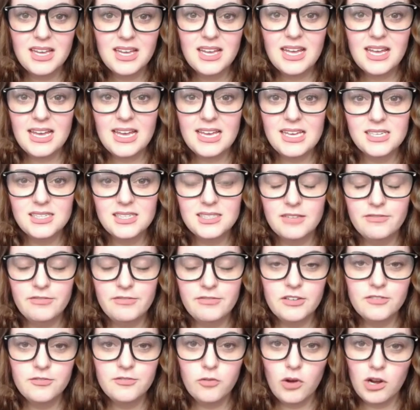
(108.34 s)
And if
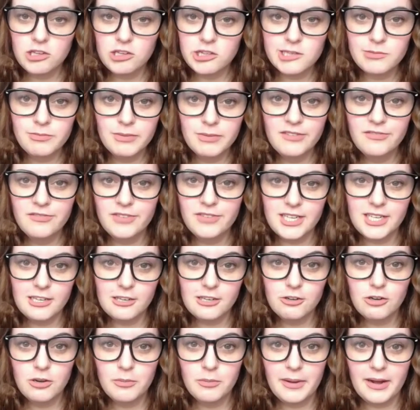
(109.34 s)
you've watched my
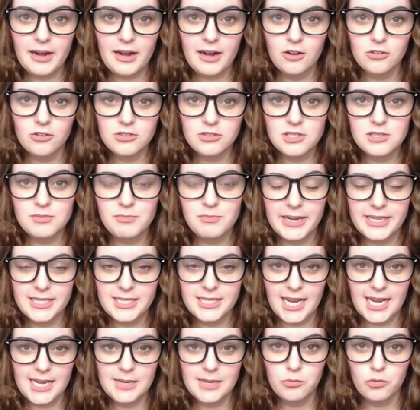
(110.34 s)
video about my
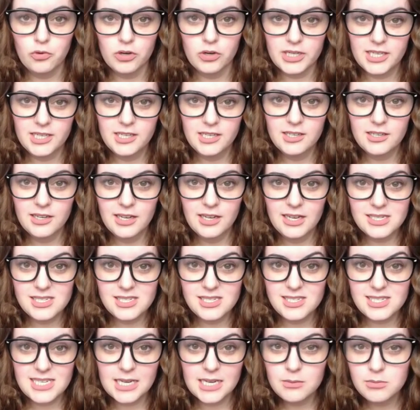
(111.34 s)
time working as a
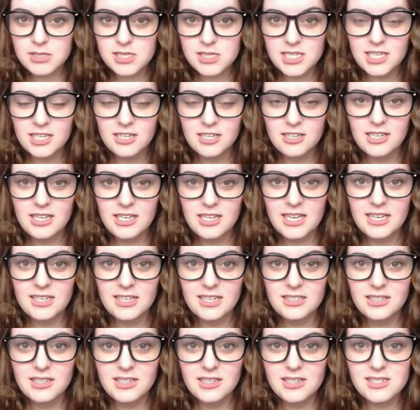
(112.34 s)
cybersecurity
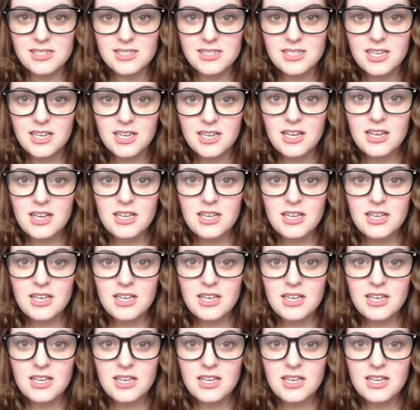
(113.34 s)
analyst,